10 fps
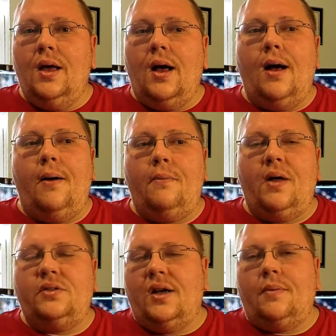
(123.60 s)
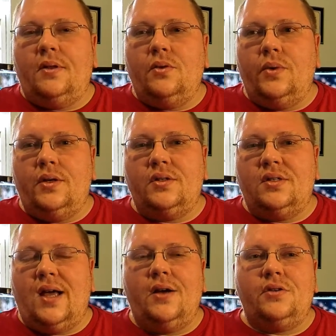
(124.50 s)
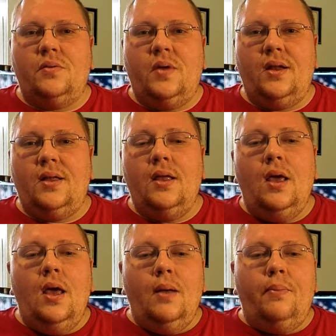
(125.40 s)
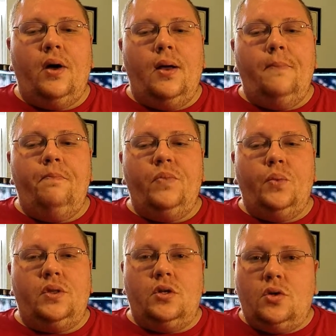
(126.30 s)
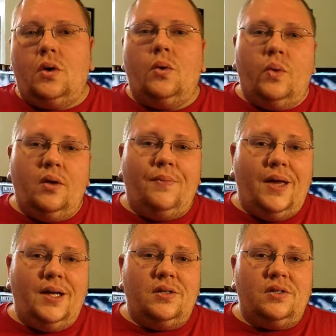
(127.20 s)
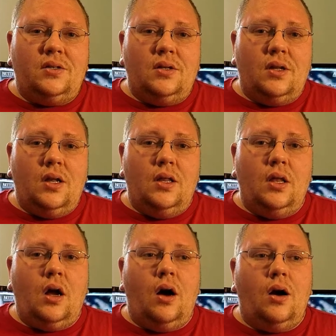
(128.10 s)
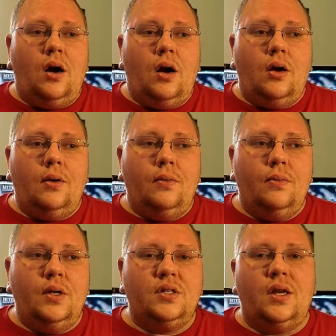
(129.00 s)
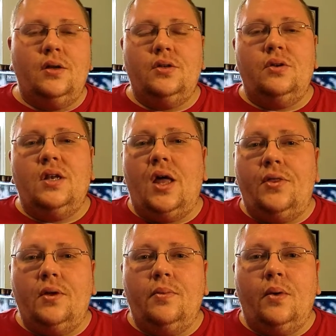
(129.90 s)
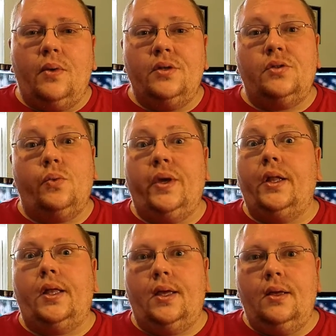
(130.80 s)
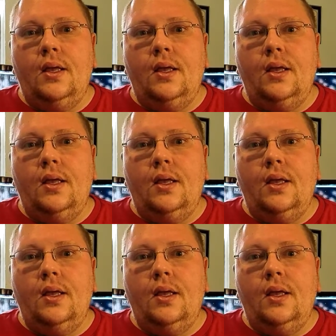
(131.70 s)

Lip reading: I'll talk about the wheels and tires in a minute, but with the shorter wheelbase, the car is going to do nothing but want to wheelie.